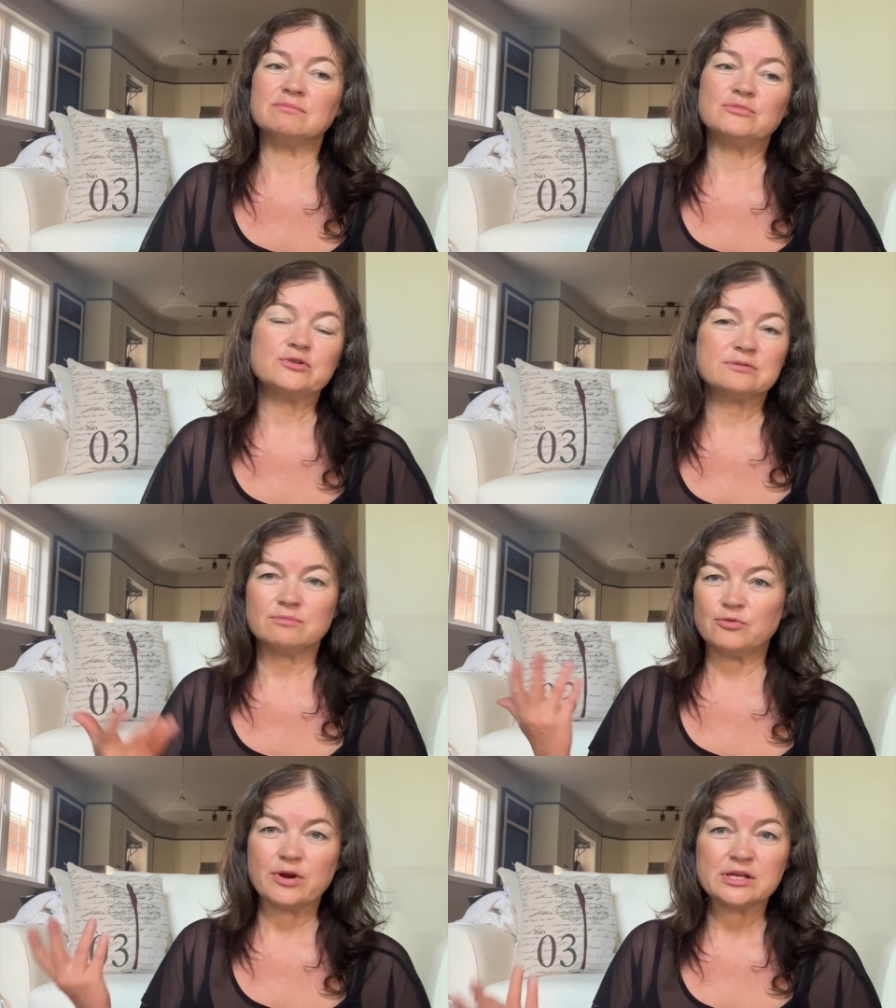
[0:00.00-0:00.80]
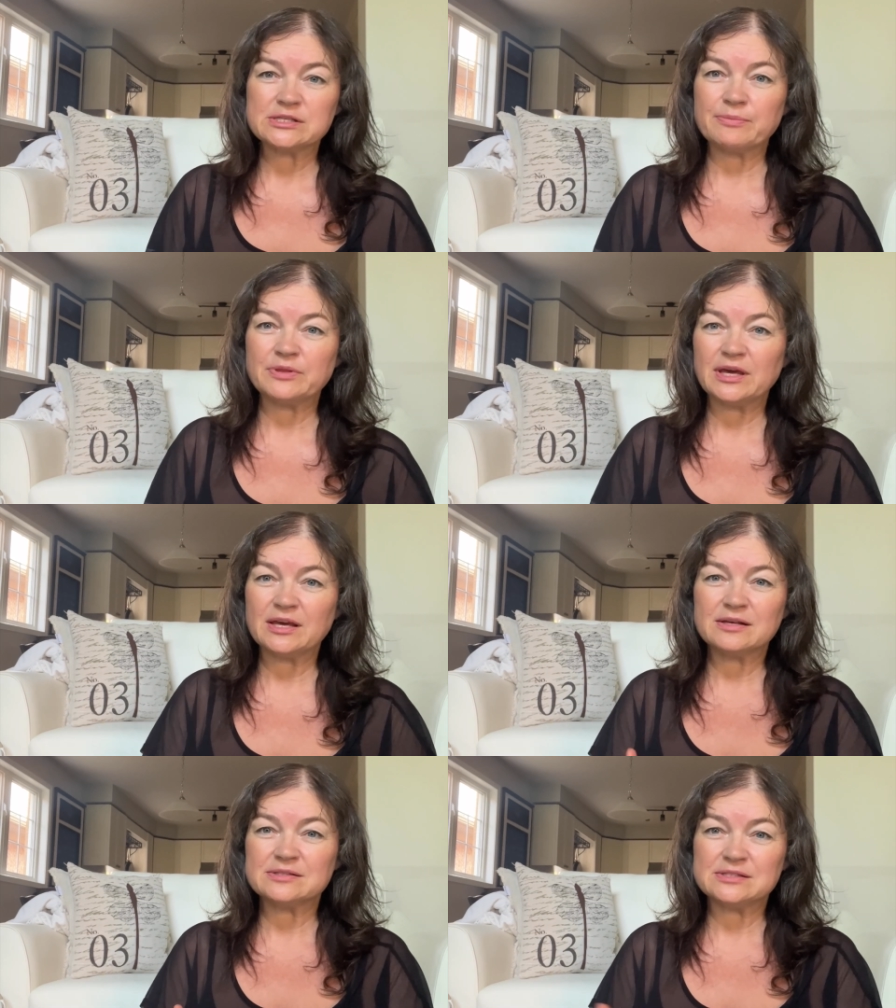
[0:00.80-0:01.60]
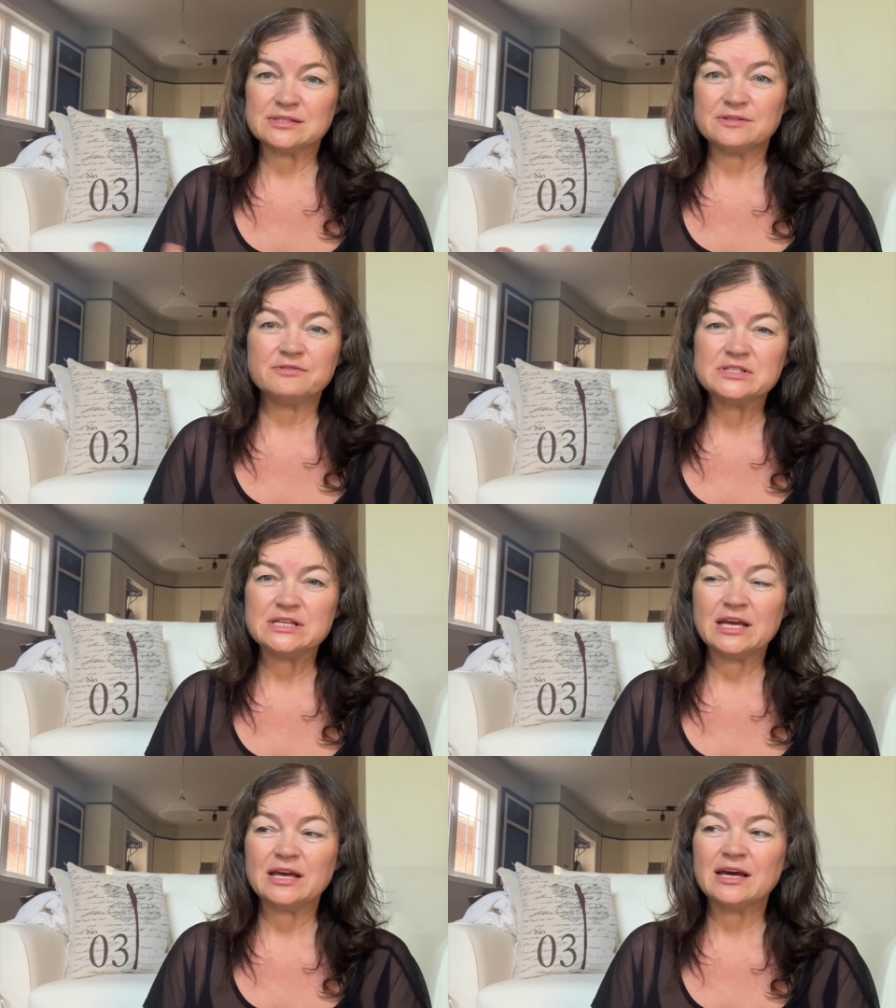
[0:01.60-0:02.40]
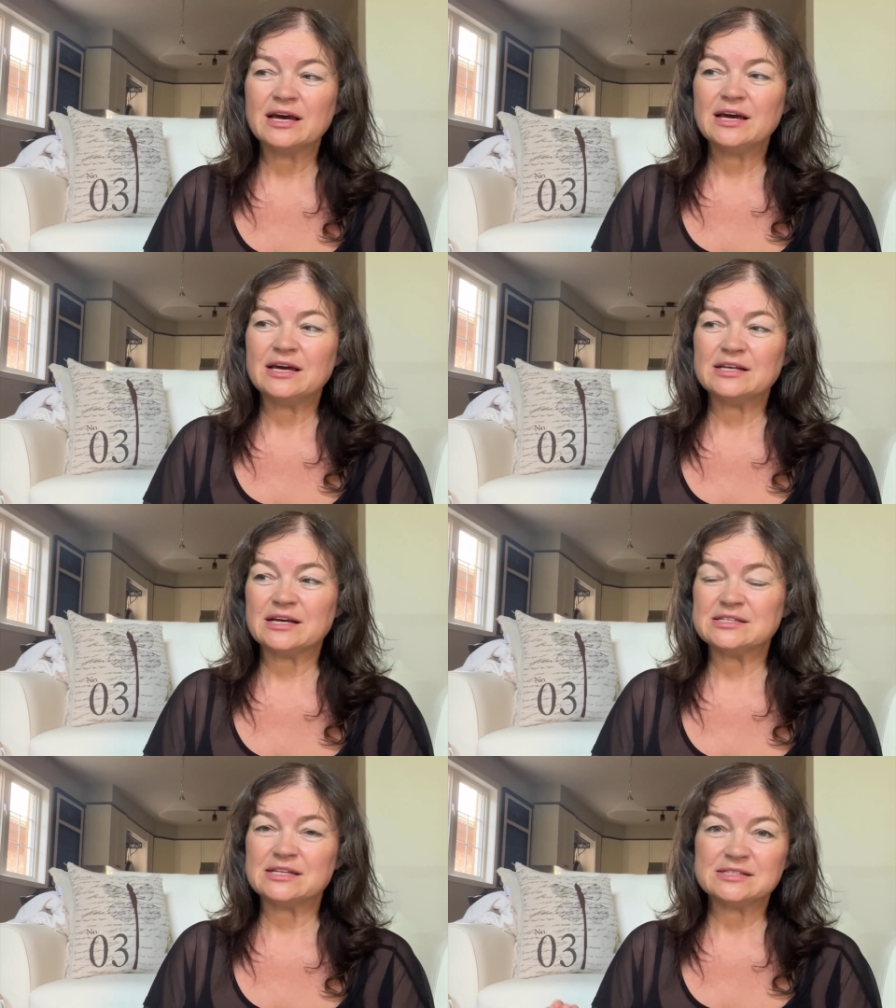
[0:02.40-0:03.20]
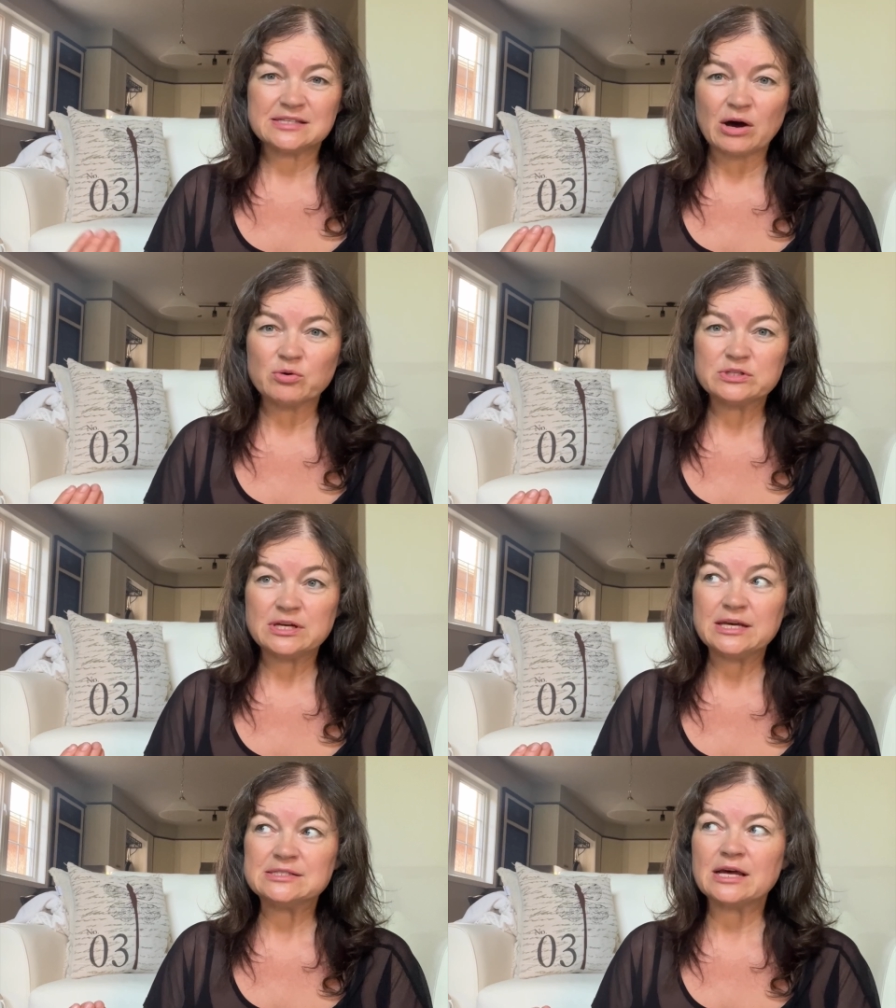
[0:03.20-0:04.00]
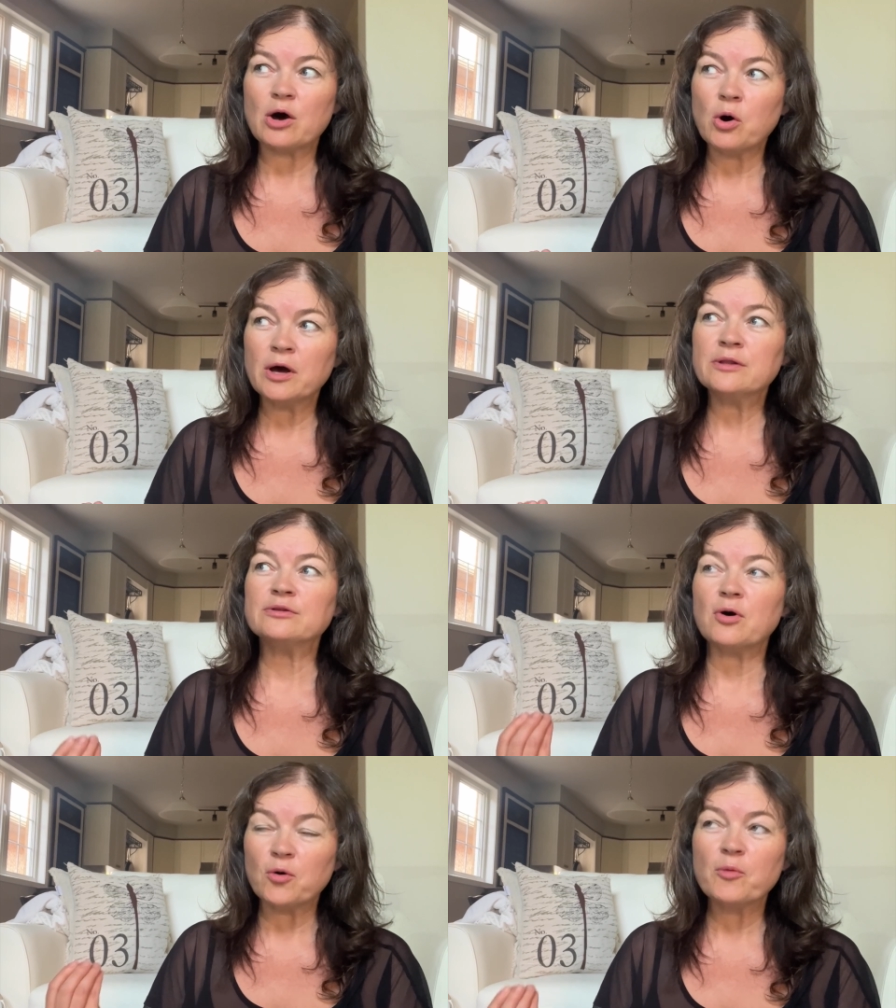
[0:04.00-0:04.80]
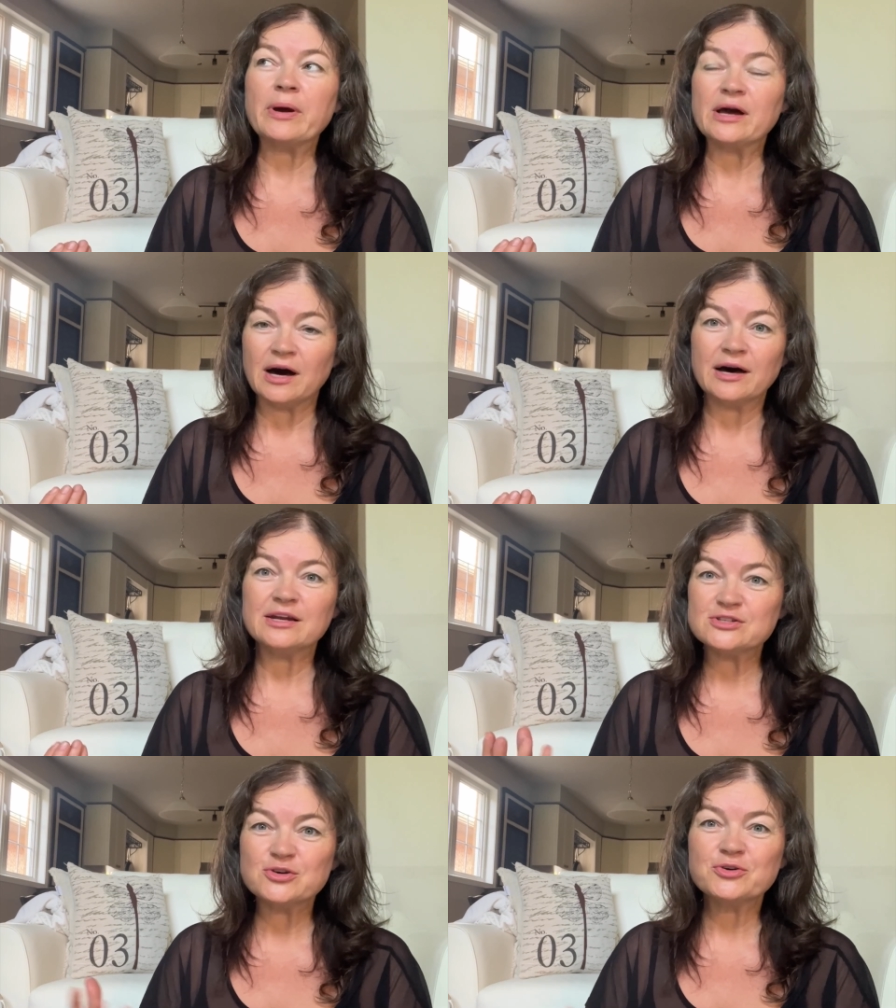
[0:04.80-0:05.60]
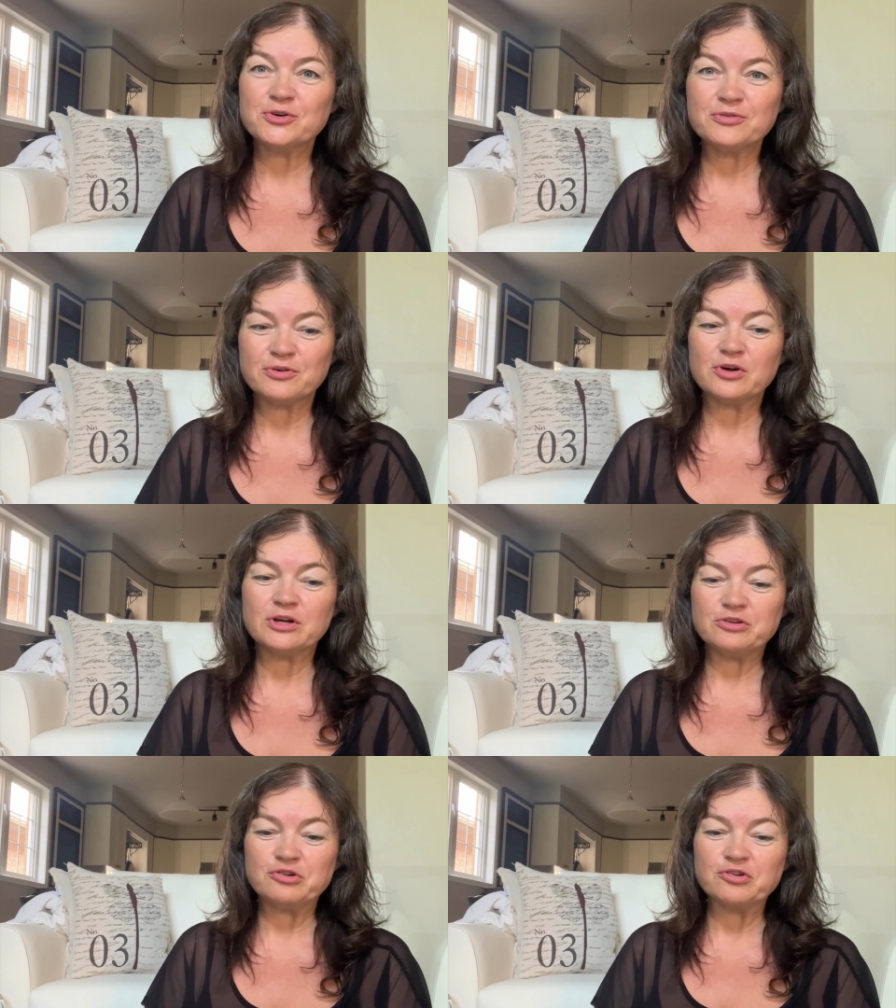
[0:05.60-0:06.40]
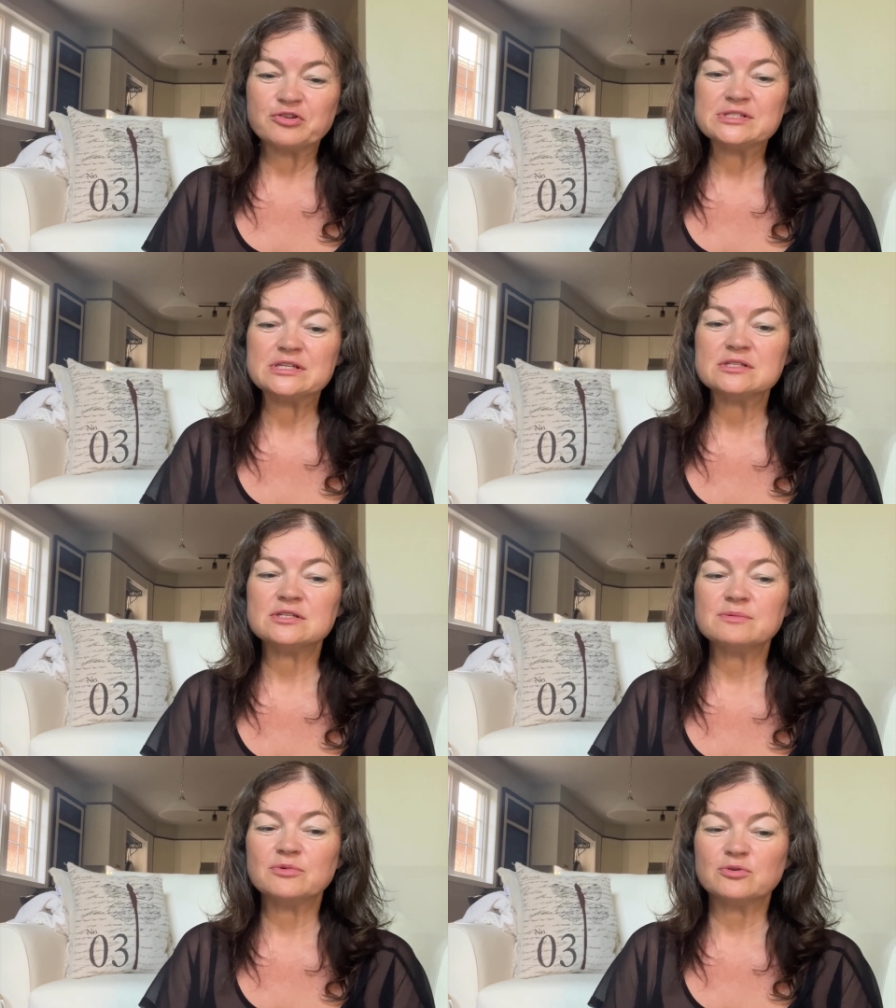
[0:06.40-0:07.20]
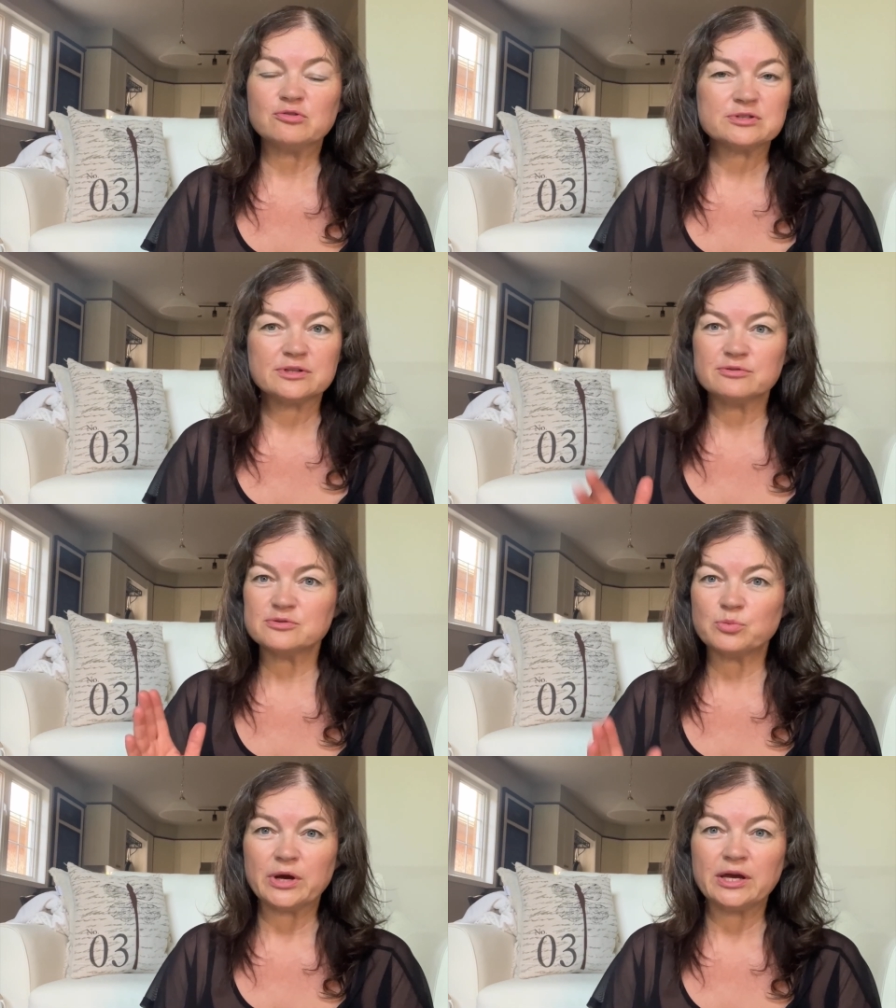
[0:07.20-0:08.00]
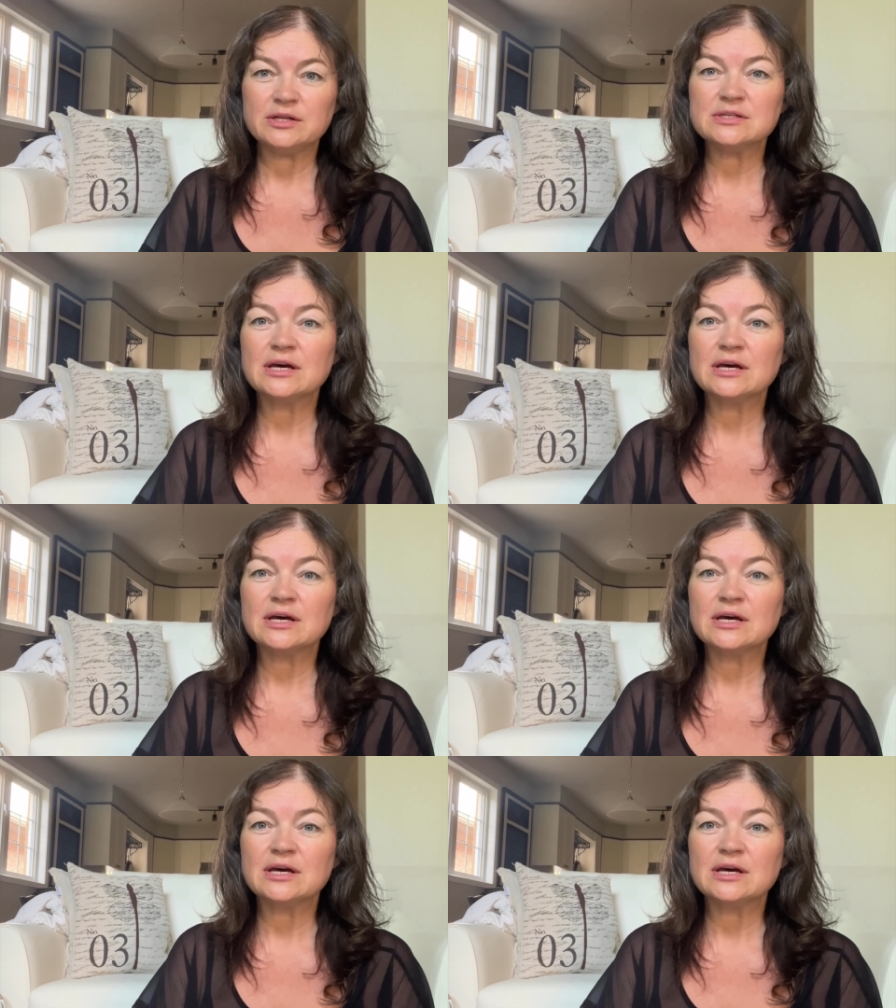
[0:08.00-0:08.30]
Just drink some things. It's fizzy. It has that sour taste. And oh my God, it's so good for your digestion system. You just lose weight,